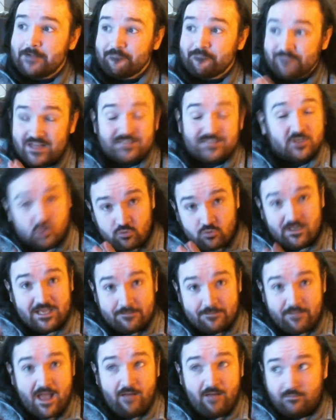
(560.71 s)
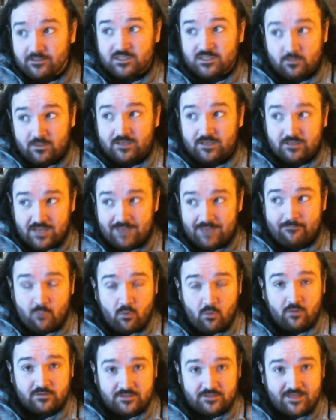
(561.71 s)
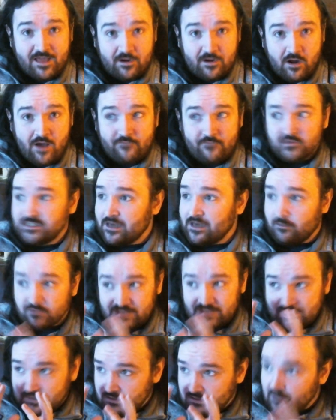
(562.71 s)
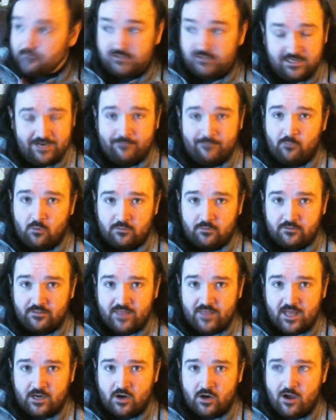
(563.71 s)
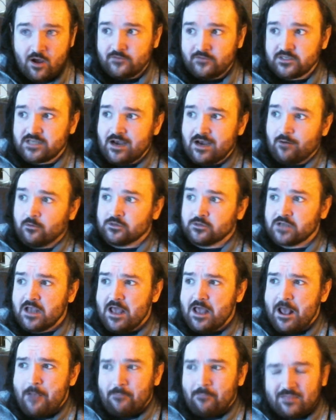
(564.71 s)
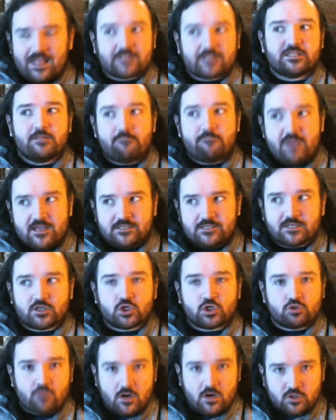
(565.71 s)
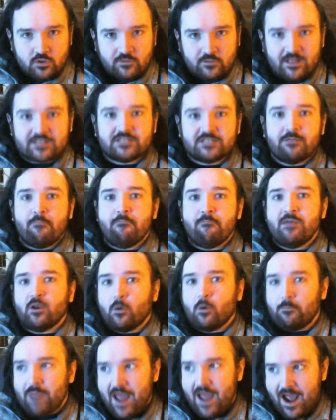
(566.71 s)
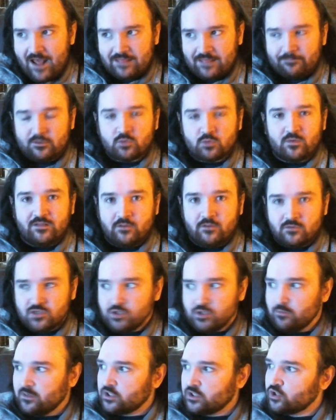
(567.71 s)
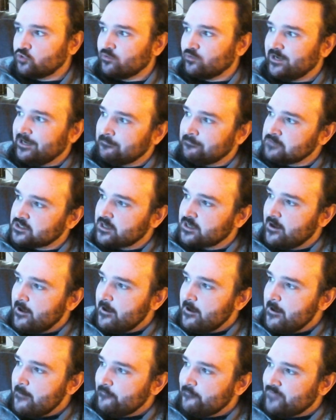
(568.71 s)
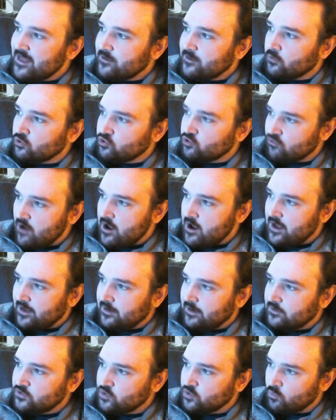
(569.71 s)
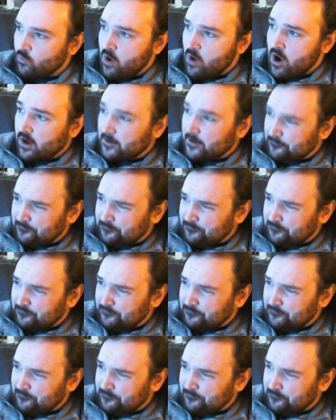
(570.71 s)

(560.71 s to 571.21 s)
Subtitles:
That's a tricky balance, and we can get more into that in office hours. I'd love to get more into that in office hours. But that's the basic structure. That's the middle path between those two extremes that you're trying to walk.